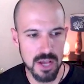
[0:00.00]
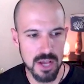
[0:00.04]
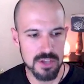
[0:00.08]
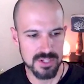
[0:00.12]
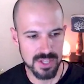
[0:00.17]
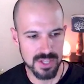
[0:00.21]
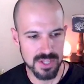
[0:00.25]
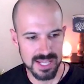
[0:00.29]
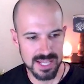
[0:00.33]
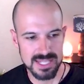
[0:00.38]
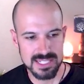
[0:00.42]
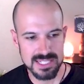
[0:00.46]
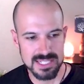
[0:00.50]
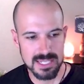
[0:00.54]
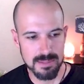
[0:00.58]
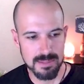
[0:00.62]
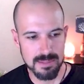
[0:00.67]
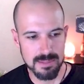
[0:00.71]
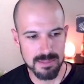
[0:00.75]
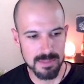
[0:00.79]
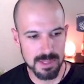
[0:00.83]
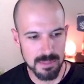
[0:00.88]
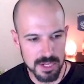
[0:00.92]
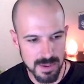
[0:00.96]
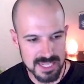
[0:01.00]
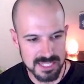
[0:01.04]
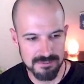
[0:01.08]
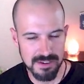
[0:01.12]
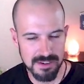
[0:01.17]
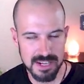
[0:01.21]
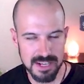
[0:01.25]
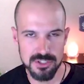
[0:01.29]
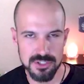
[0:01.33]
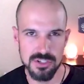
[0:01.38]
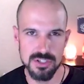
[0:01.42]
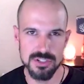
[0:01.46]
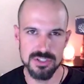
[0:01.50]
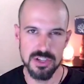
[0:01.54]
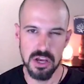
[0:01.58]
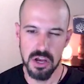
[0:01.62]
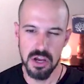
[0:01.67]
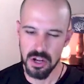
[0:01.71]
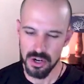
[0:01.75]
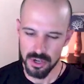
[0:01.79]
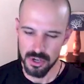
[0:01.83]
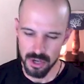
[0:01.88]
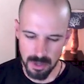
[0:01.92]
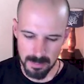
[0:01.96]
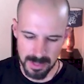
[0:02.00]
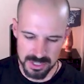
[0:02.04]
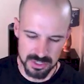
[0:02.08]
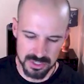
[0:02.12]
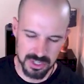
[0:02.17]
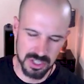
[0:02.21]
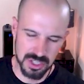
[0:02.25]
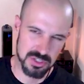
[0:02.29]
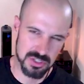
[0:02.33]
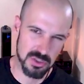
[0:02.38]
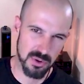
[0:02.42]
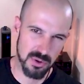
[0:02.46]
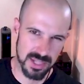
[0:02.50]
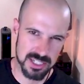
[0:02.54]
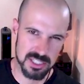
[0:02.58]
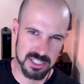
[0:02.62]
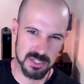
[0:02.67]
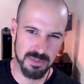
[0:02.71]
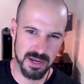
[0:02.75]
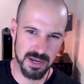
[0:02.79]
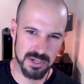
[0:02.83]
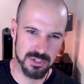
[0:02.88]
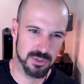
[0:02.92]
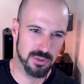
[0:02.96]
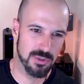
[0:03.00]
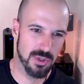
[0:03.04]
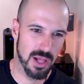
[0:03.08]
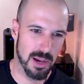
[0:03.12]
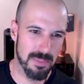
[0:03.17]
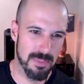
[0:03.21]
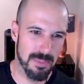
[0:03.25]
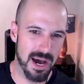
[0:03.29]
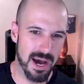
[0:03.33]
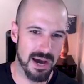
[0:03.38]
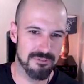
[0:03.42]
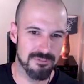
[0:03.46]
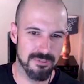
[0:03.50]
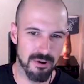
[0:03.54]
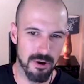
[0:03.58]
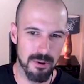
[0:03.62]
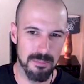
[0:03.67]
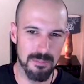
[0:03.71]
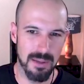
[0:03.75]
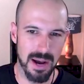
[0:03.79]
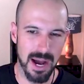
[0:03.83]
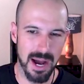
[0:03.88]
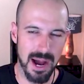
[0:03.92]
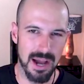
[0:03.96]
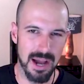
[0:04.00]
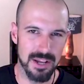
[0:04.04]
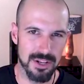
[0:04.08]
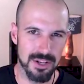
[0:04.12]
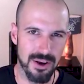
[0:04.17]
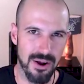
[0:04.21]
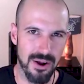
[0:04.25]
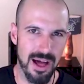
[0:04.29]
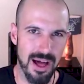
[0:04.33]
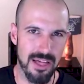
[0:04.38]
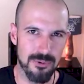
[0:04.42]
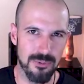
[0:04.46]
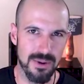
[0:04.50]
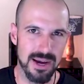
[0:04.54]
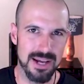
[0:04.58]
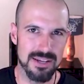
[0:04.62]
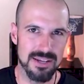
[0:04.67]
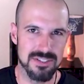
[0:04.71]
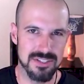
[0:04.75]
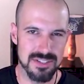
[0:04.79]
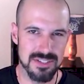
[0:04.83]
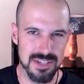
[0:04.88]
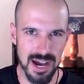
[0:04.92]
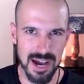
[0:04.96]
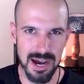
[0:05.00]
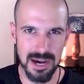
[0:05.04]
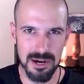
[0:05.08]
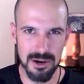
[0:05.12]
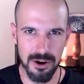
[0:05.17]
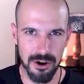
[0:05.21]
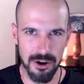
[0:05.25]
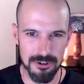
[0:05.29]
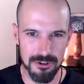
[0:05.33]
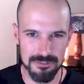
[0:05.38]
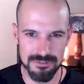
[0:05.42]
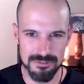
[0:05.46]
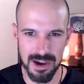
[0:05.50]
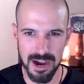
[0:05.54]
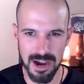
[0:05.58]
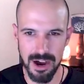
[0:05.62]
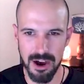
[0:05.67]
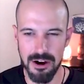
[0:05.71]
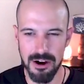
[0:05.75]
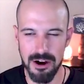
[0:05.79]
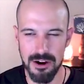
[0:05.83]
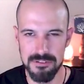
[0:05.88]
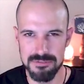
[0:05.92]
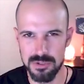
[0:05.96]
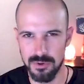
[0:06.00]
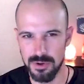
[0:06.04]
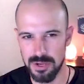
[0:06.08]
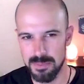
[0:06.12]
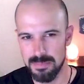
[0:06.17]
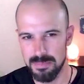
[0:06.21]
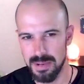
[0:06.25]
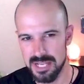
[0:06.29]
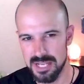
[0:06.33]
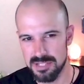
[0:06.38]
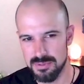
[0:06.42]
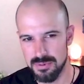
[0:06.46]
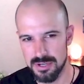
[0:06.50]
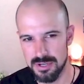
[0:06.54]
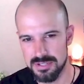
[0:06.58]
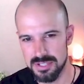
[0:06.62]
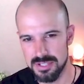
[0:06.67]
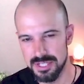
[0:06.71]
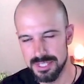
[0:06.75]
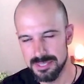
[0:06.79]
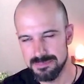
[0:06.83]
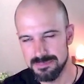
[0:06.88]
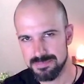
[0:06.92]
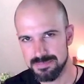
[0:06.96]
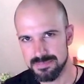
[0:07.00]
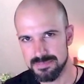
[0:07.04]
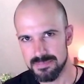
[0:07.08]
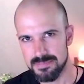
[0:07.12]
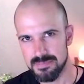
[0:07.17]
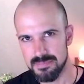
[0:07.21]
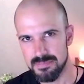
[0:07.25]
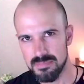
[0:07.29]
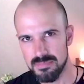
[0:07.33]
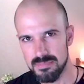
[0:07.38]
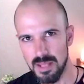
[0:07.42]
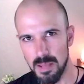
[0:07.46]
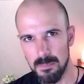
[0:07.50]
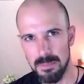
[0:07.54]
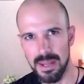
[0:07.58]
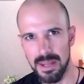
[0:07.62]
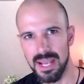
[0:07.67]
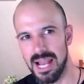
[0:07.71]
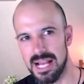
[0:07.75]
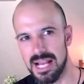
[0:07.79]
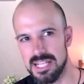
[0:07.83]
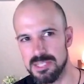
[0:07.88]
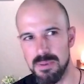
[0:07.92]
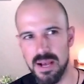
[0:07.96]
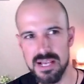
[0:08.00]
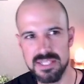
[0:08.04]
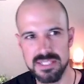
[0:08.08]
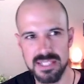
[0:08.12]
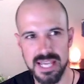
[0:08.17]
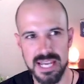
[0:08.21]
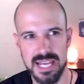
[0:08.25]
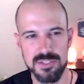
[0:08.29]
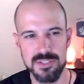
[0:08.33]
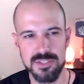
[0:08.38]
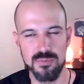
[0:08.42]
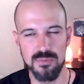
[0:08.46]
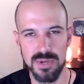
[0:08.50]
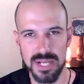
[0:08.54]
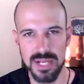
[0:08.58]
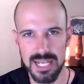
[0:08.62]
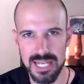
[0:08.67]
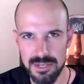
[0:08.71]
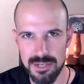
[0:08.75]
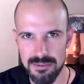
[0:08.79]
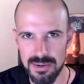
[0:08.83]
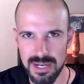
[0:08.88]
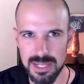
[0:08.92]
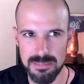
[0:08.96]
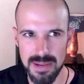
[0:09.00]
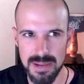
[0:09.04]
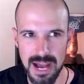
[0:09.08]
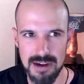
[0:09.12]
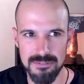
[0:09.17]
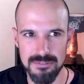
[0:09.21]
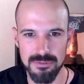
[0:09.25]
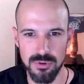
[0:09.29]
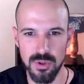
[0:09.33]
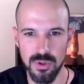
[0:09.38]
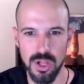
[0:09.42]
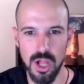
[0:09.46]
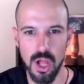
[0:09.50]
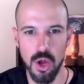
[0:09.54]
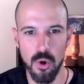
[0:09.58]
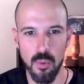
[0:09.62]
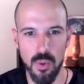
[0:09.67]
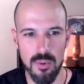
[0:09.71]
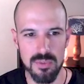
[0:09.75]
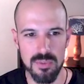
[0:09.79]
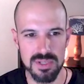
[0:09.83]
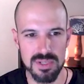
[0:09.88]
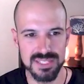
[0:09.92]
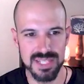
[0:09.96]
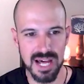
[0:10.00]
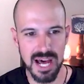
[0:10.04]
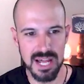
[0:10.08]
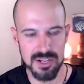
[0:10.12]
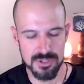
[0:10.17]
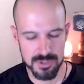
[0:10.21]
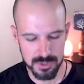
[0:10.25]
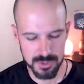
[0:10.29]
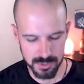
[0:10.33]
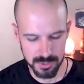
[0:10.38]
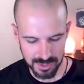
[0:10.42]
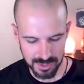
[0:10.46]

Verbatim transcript: So there's some of the most basic features. Not much that's all that special apart from, uh, you know, other ways uh, of, uh, of storing your passwords but LastPass gets really, really powerful when we start to